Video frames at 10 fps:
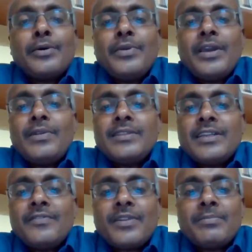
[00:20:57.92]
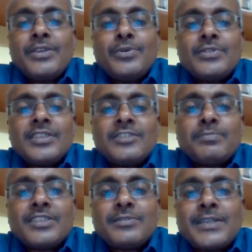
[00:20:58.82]
we have listened from the user's
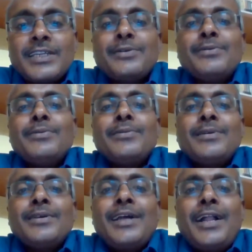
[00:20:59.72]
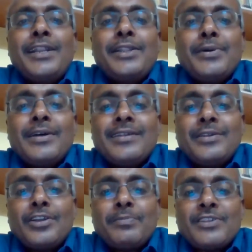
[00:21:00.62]
perspective and
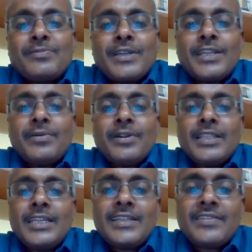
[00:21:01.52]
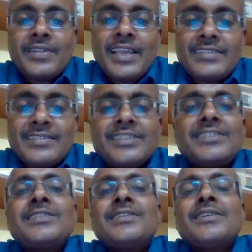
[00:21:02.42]
your perspective on the industry as
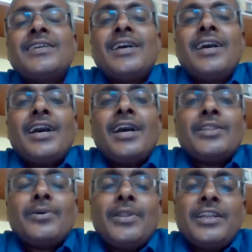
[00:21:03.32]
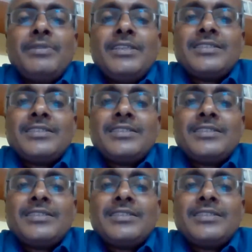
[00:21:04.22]
such. Now let me